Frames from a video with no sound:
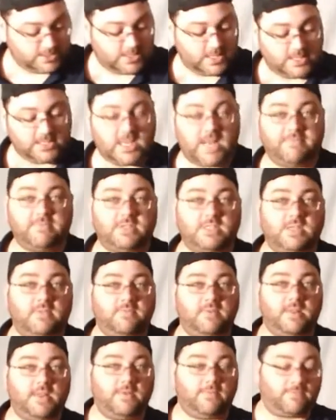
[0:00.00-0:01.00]
Instead of a
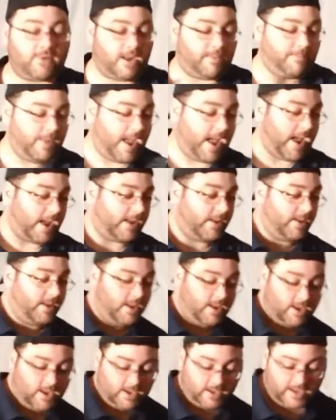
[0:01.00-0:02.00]
civilian frame pack.
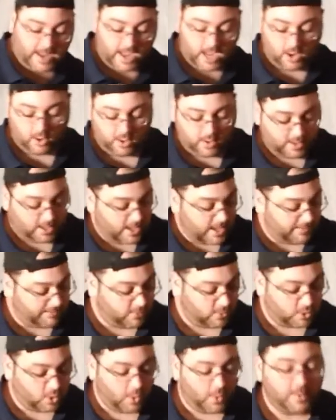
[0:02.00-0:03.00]
Now, if
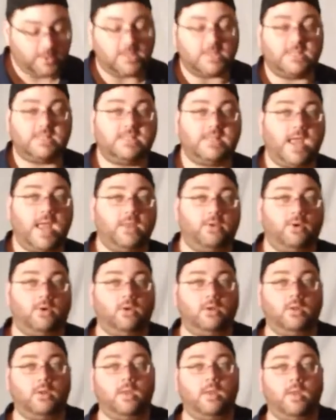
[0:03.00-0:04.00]
you're going with a
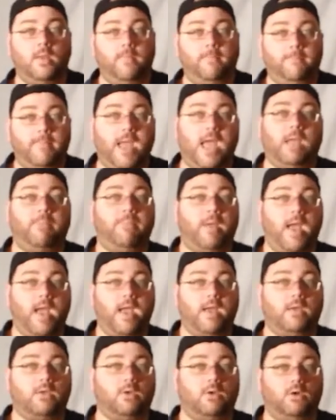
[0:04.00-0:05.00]
standard
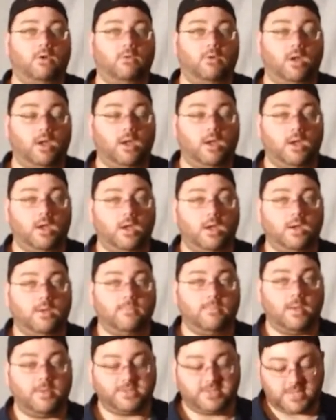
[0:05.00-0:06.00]

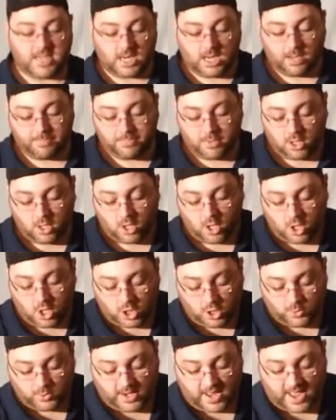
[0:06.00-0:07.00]
backpacker setup,
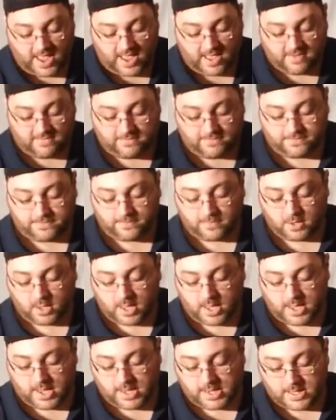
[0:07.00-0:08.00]
you would have
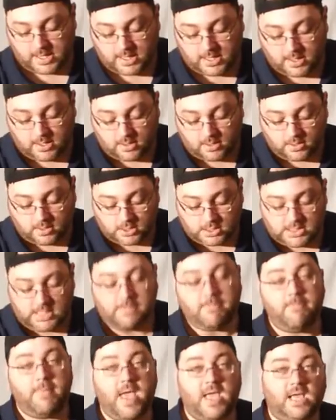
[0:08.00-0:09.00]
a
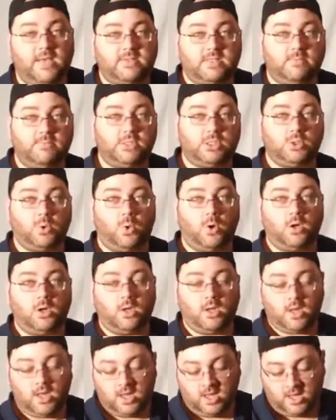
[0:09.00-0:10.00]
sleeping bag of some sort
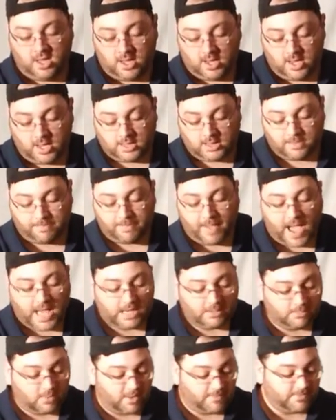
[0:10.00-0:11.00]
in the
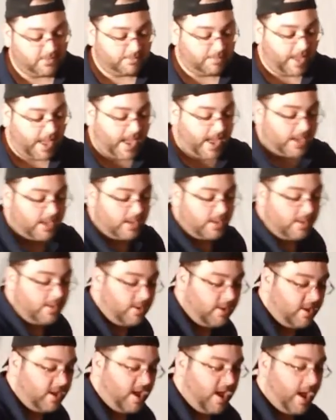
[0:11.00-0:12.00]
bottom of the pack,
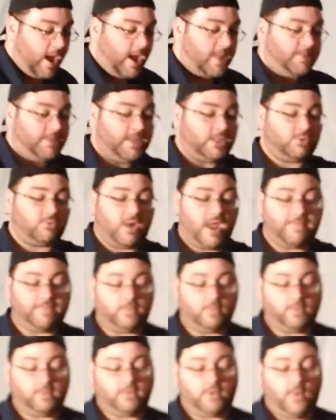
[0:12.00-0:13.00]
and this
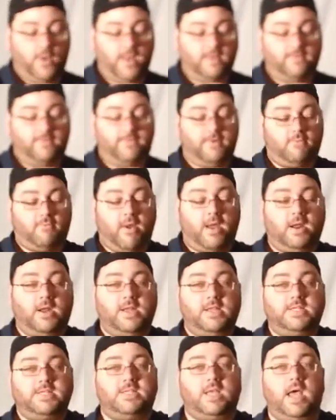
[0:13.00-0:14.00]
rifle will go ahead and fit right on
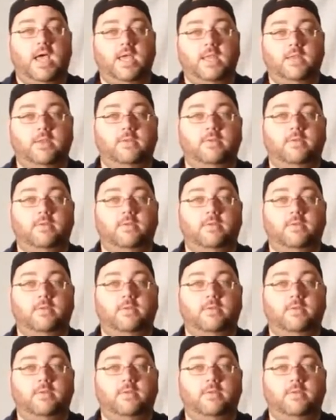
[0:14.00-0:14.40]
the side.